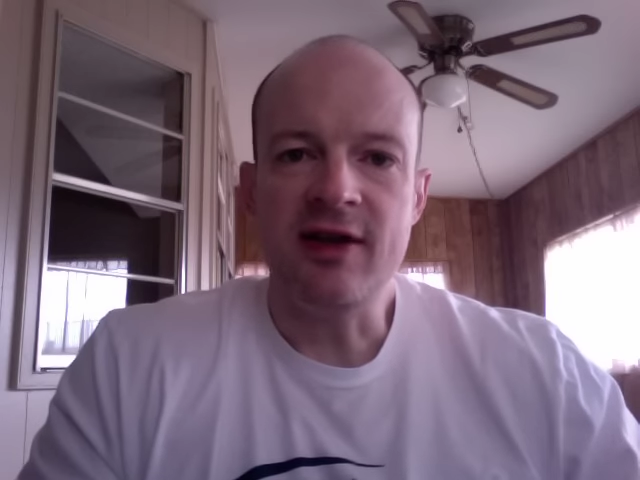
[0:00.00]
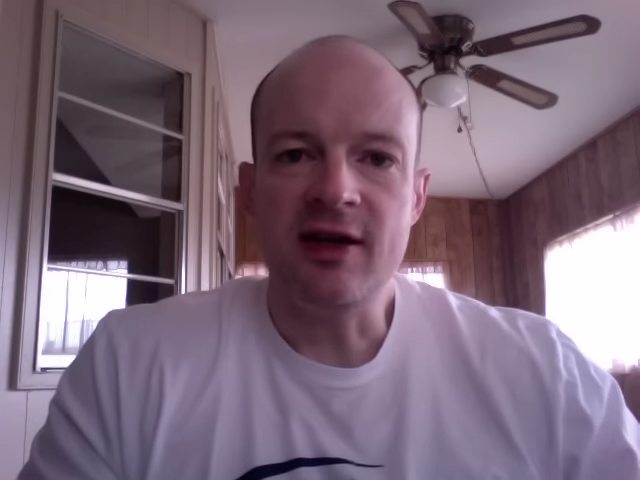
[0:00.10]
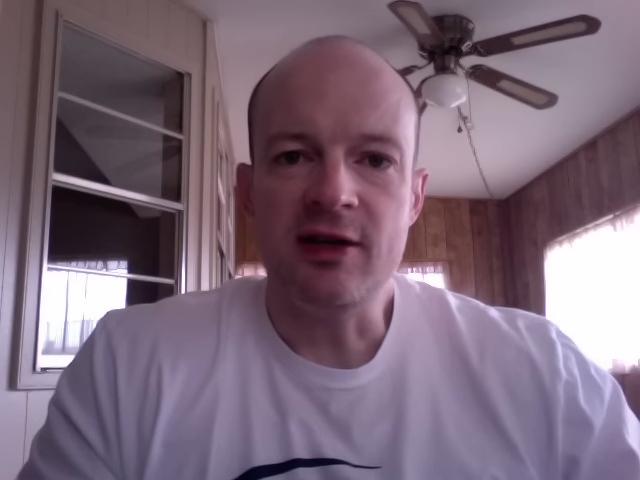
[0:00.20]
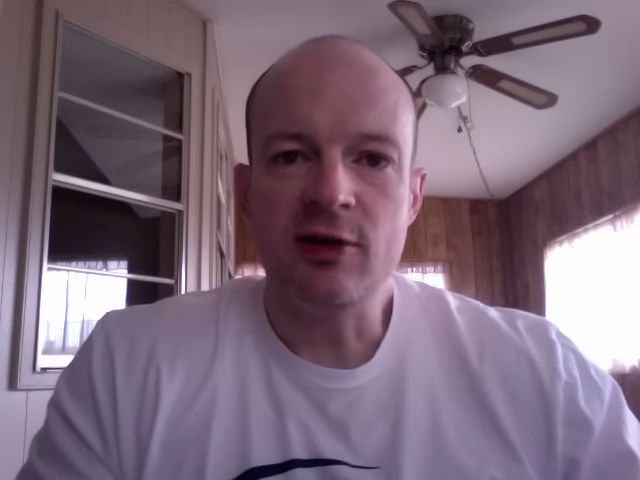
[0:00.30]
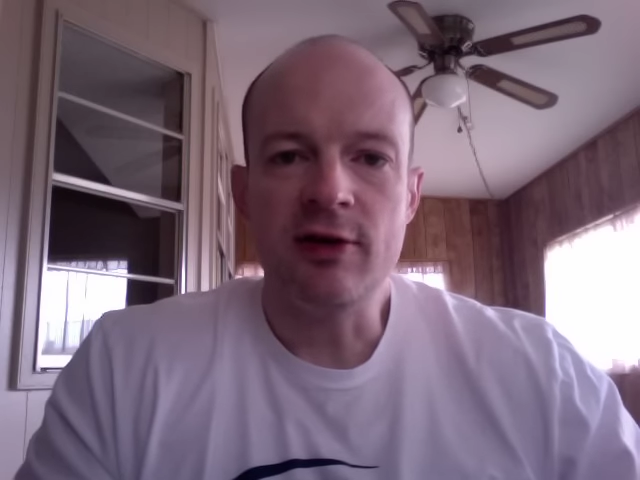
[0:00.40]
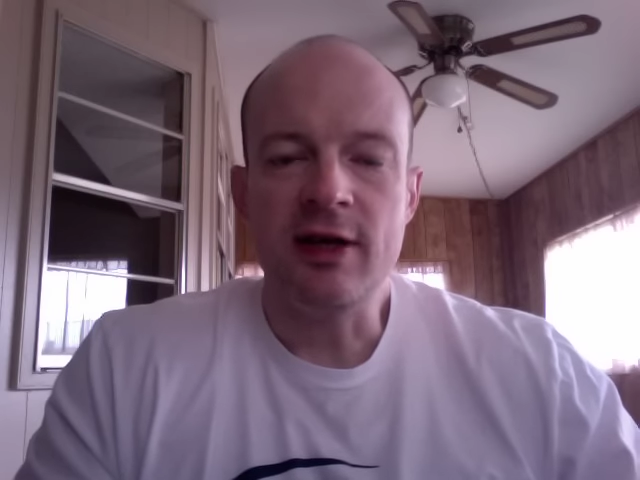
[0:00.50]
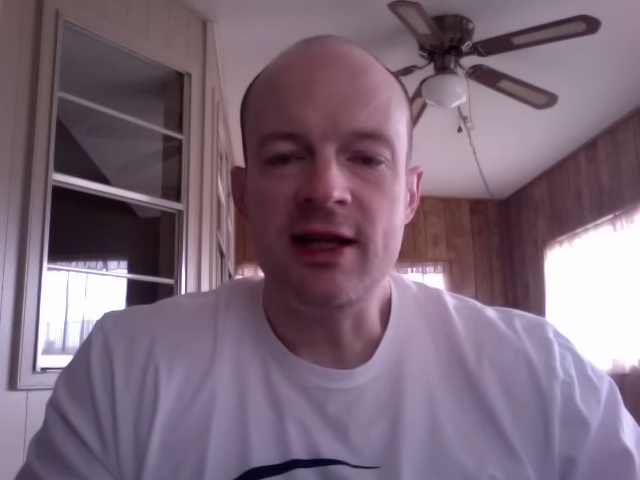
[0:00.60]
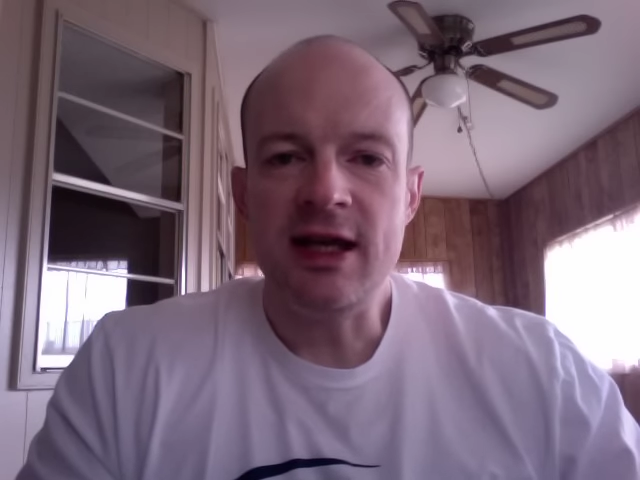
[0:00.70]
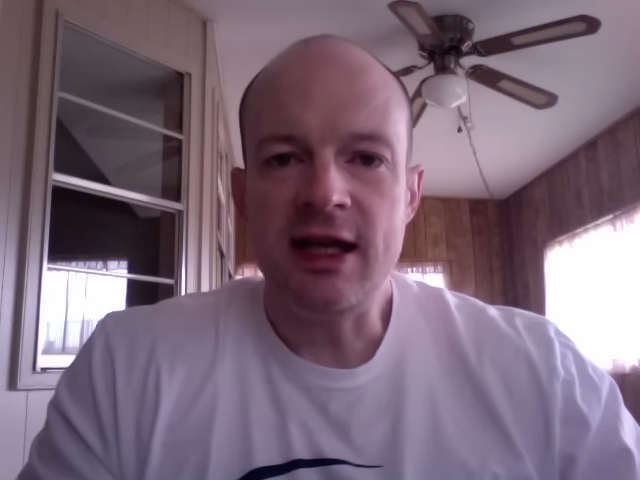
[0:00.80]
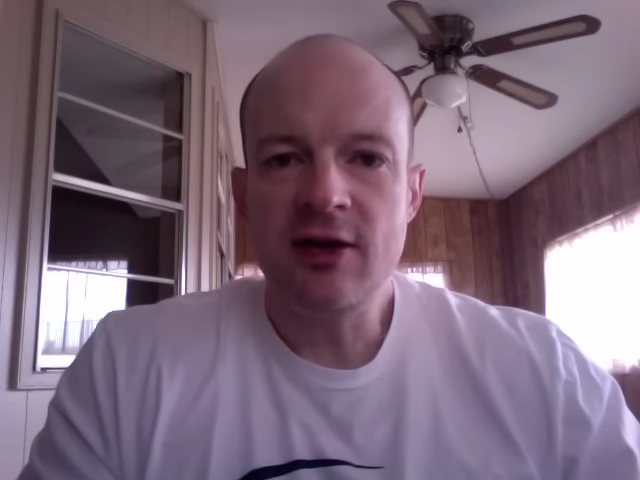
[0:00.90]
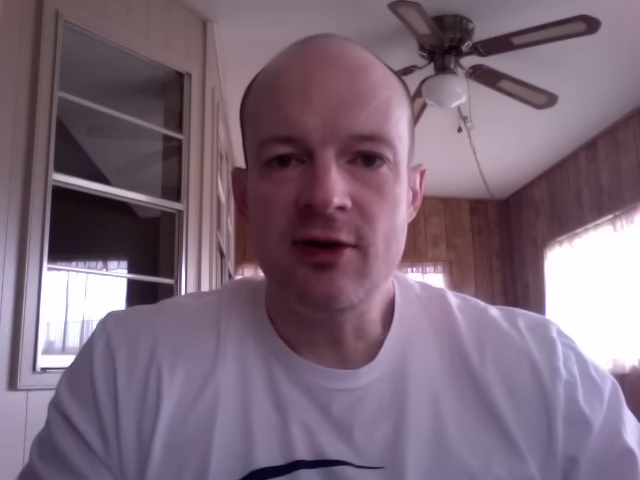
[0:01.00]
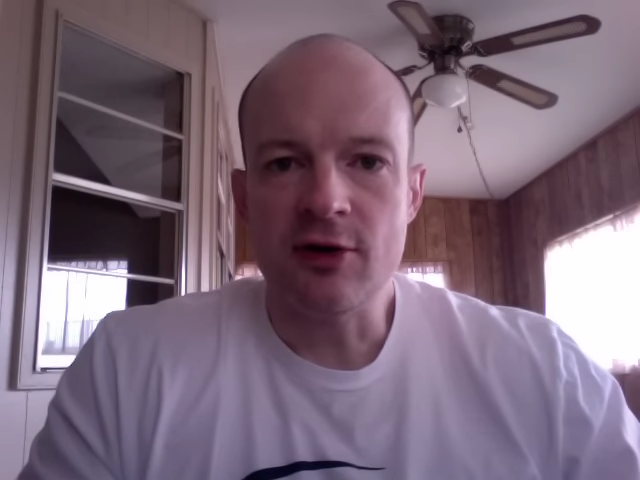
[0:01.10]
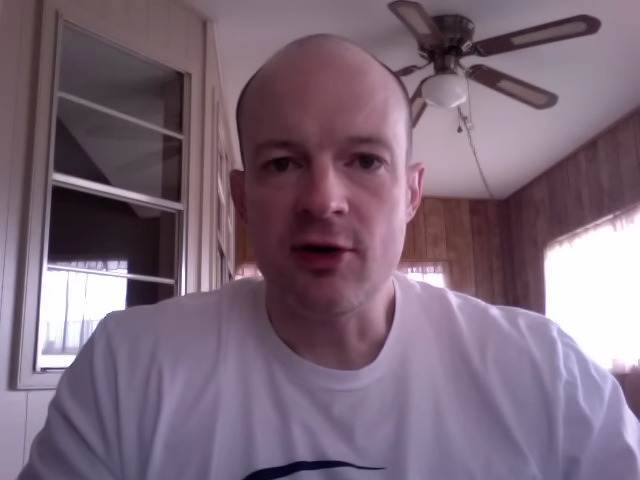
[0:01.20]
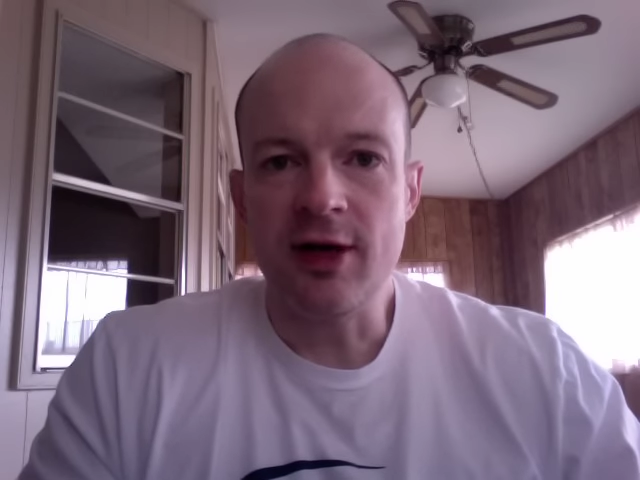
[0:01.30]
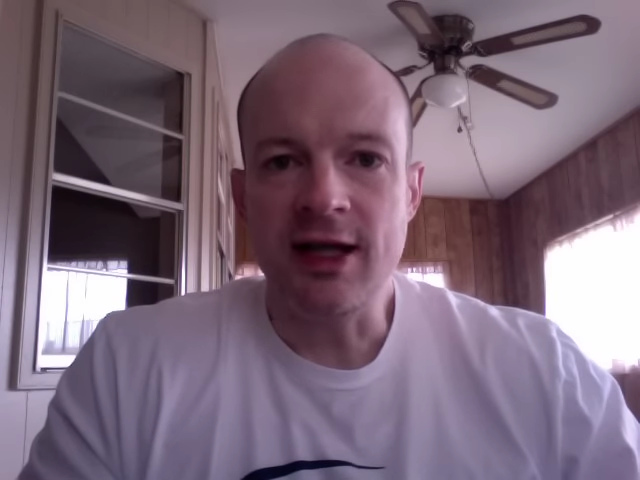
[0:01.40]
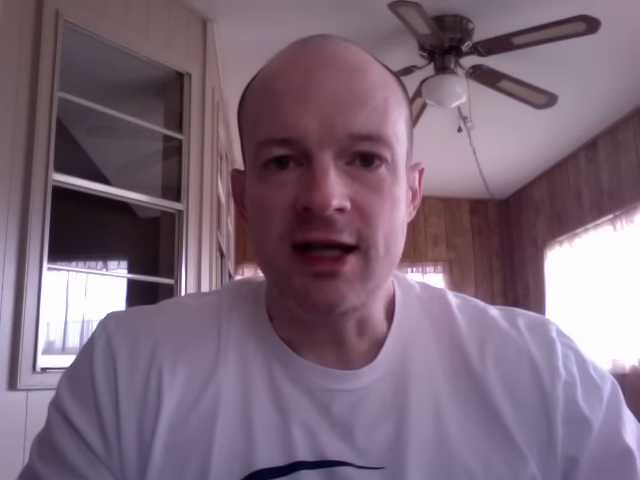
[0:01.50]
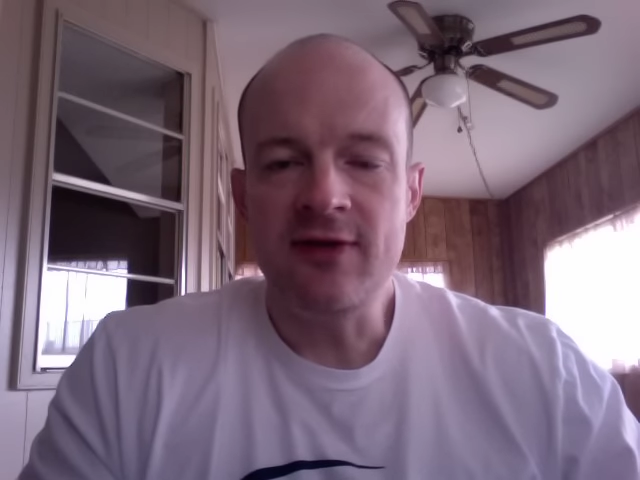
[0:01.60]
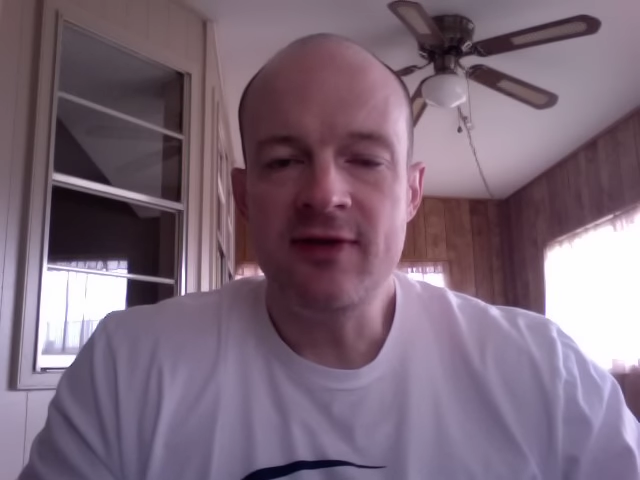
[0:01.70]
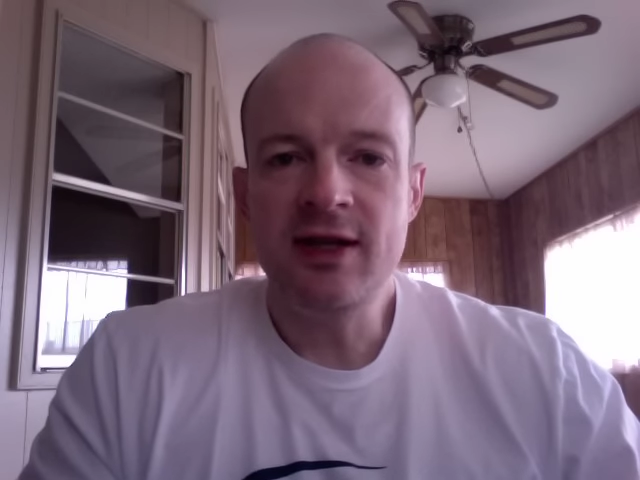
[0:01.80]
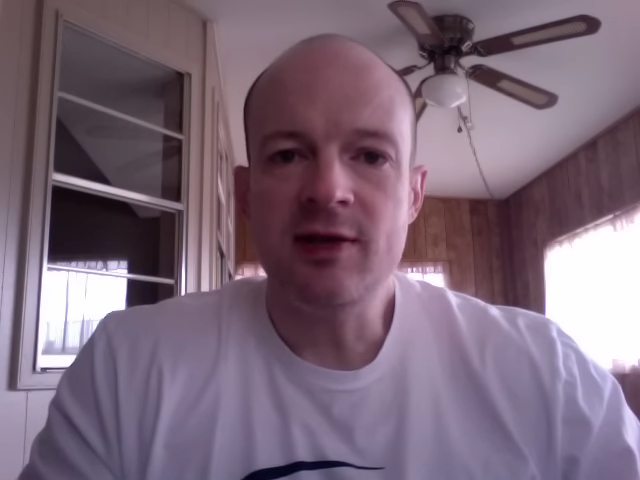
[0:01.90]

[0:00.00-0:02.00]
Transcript: a great day or a great evening,